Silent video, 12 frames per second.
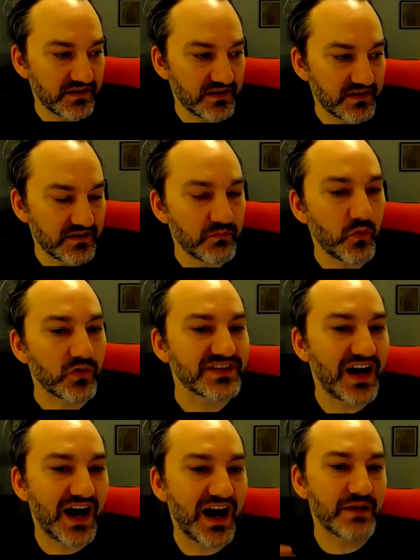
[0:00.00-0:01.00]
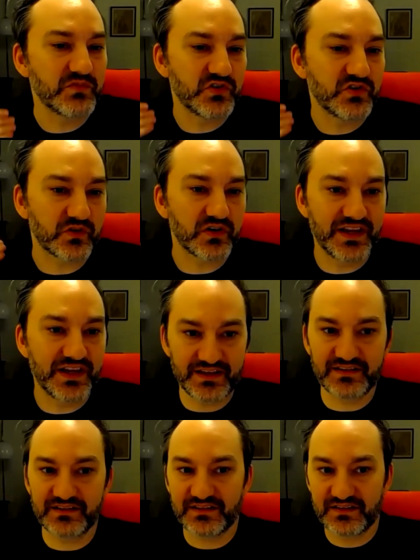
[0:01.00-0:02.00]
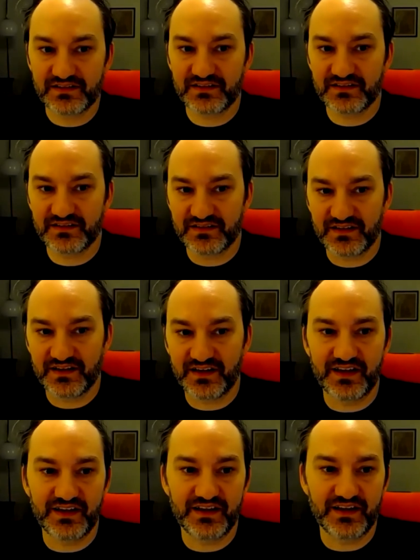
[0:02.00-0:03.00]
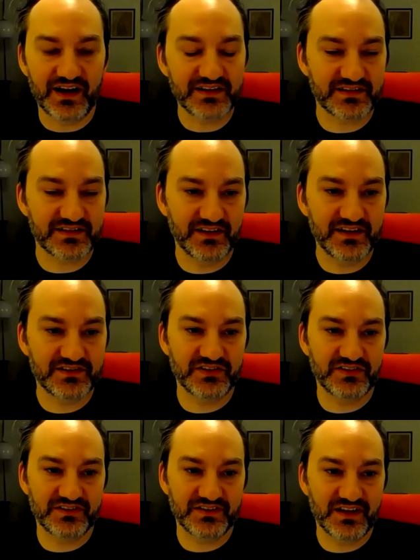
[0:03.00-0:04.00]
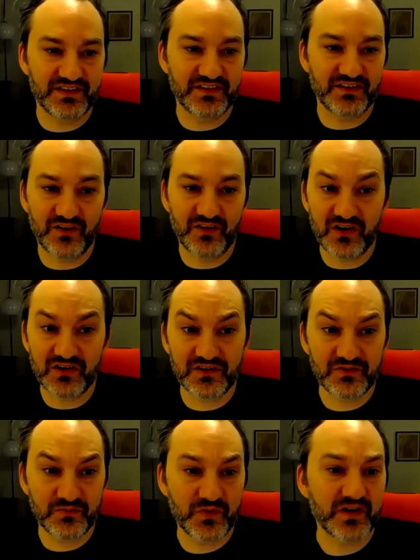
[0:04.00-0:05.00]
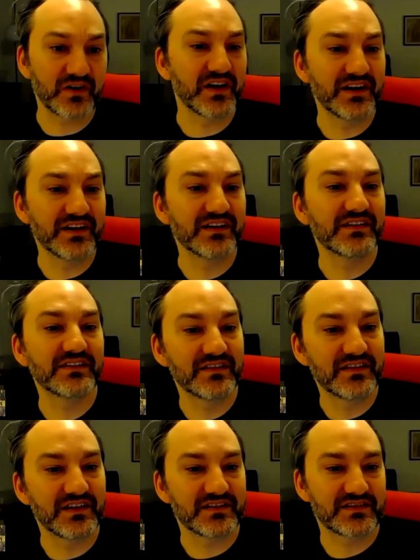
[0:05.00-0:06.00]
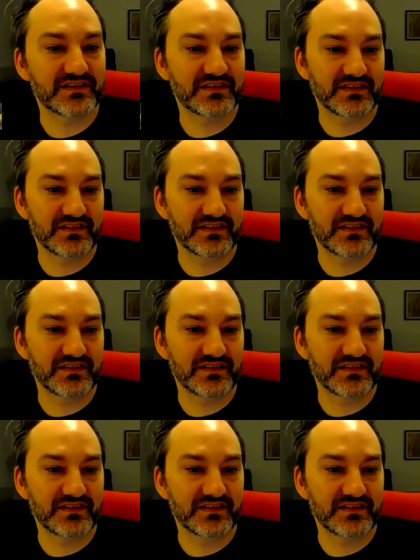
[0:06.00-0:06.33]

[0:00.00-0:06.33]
The more time you're in a isolation and the longer we're in this